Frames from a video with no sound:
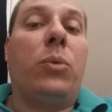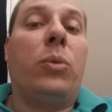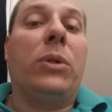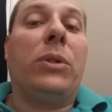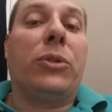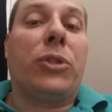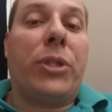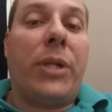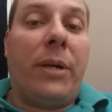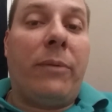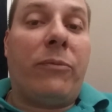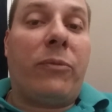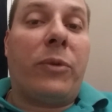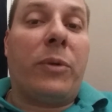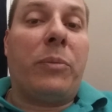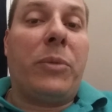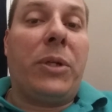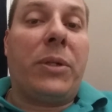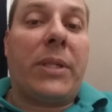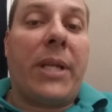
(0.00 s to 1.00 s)
will jump
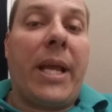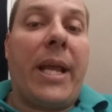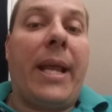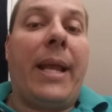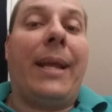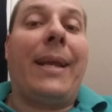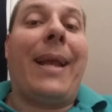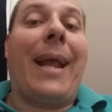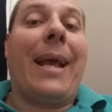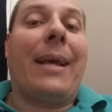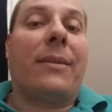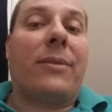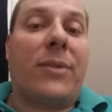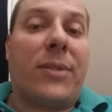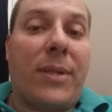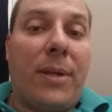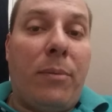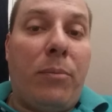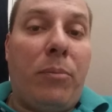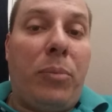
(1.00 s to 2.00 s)
from your tank at
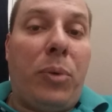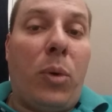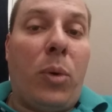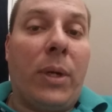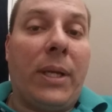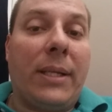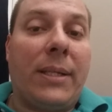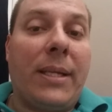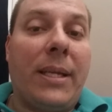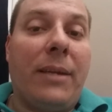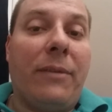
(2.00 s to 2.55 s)
some point